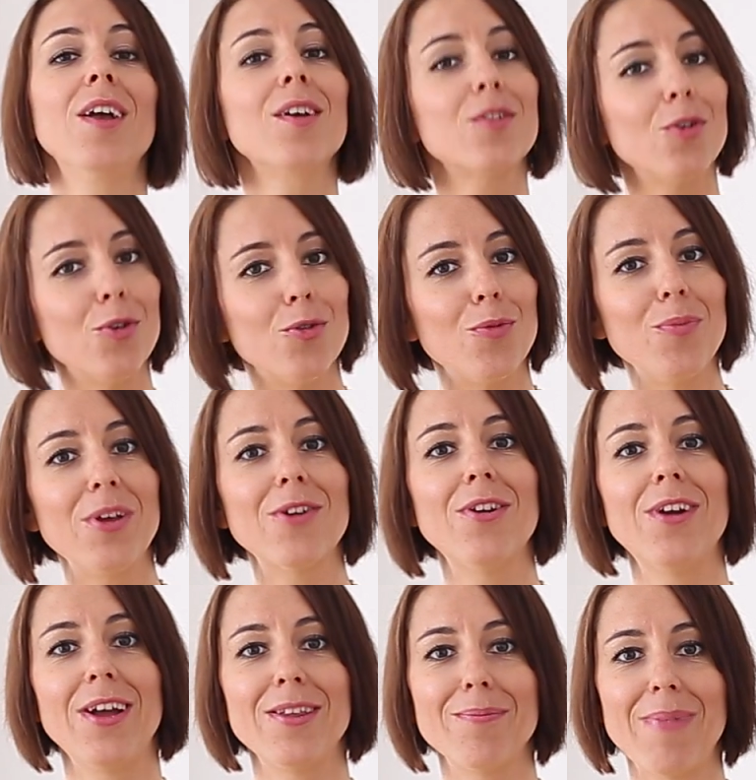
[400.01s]
So you
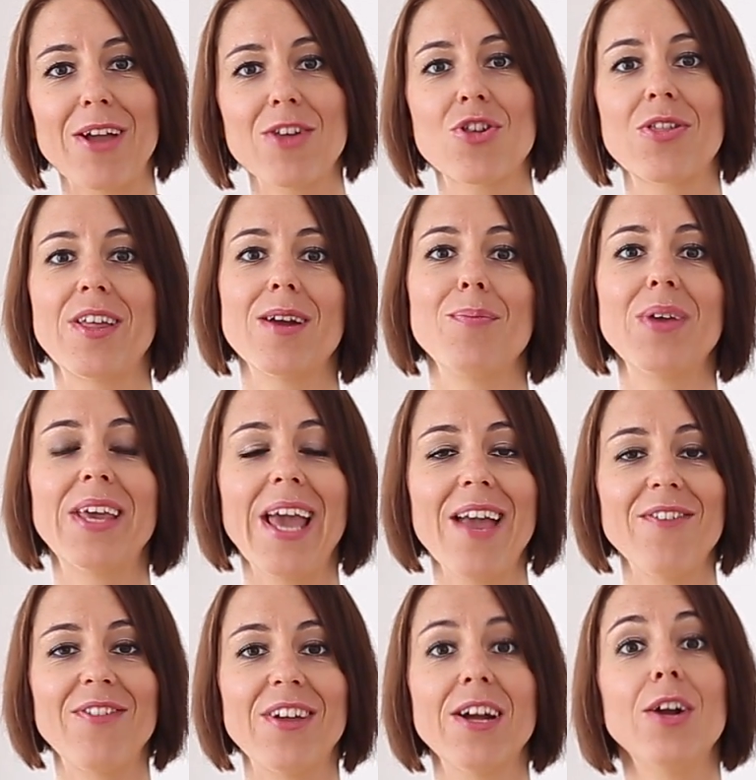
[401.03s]
mirror and match their
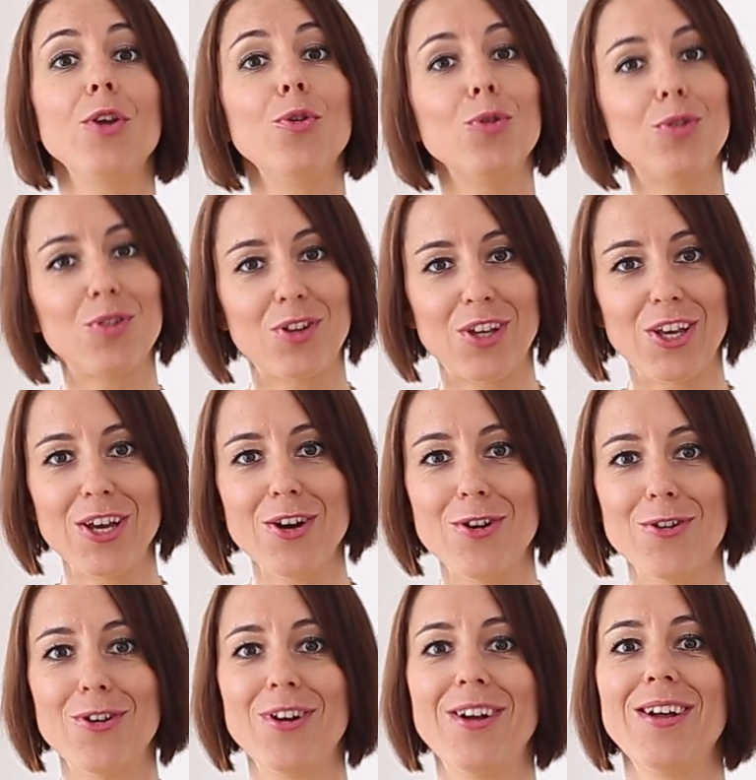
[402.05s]
behavior, you
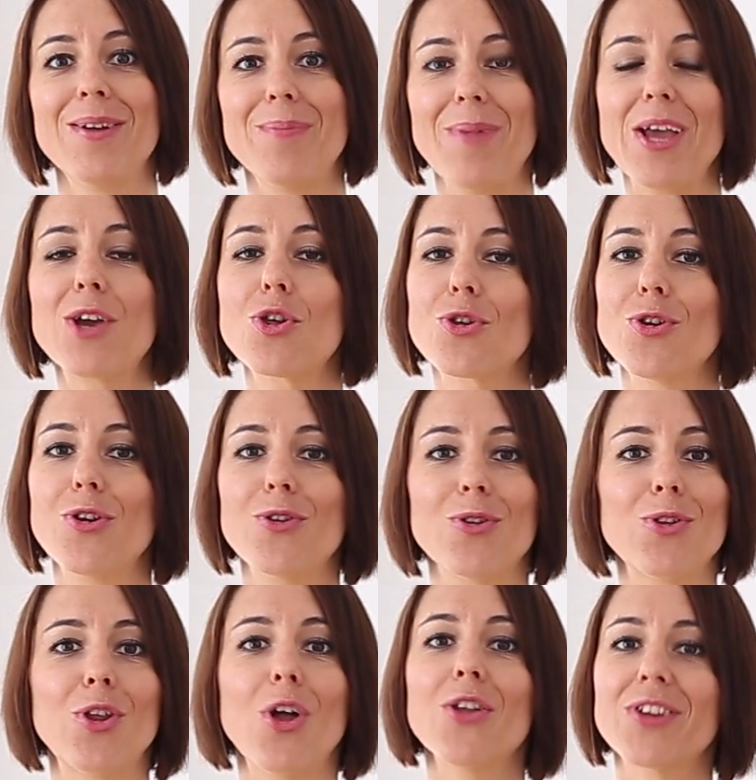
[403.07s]
still make sure
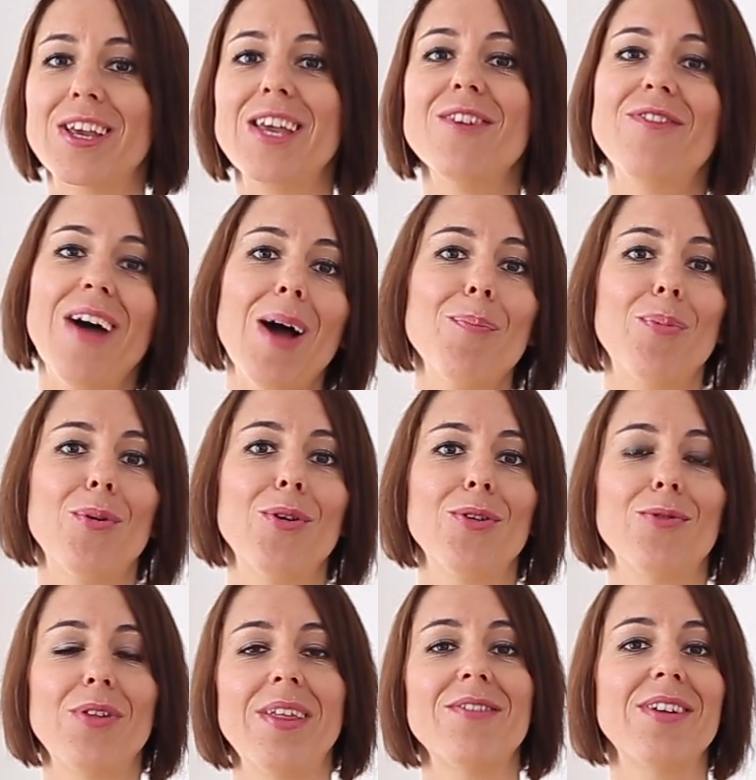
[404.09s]
you don't give up
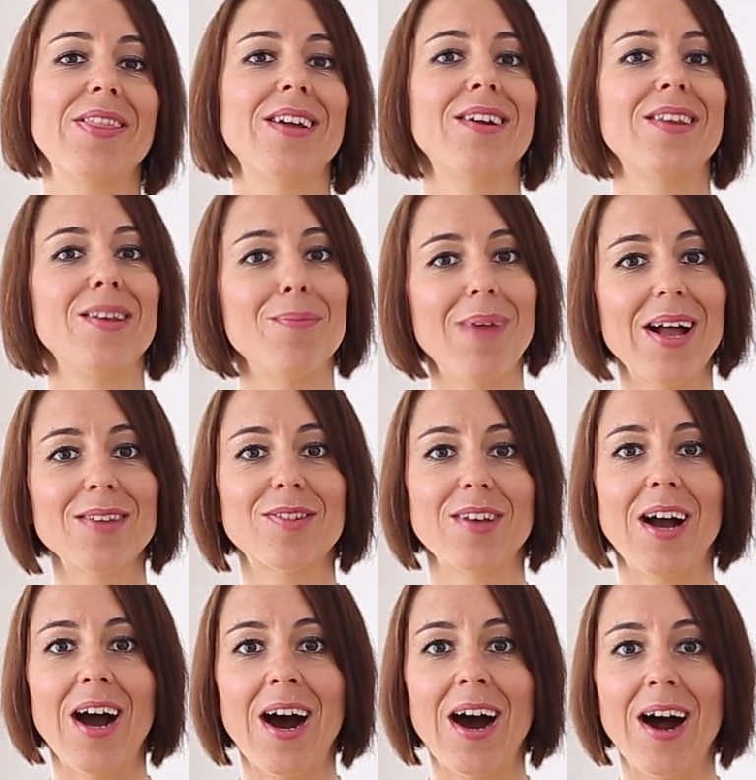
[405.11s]
on whatever their
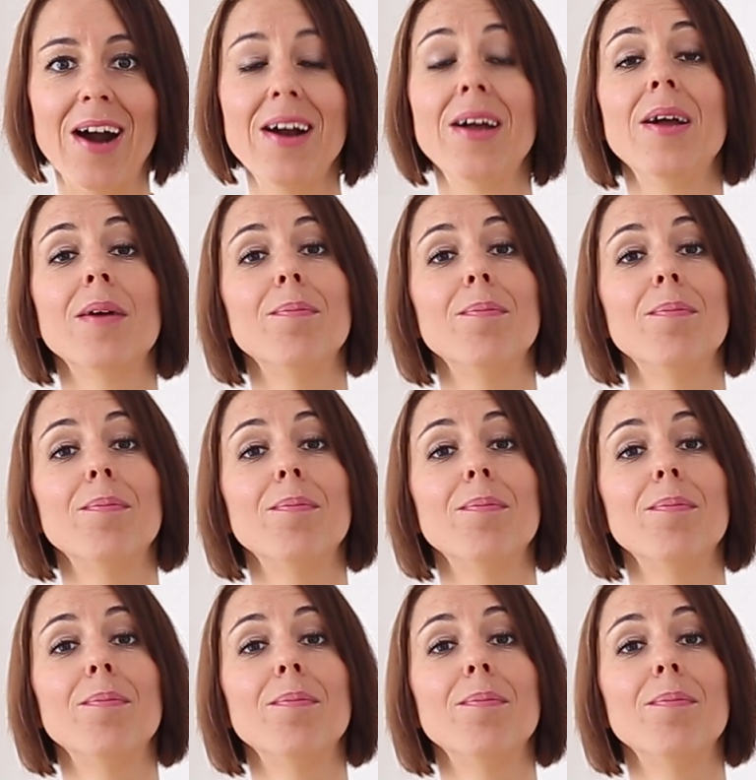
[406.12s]
demands are,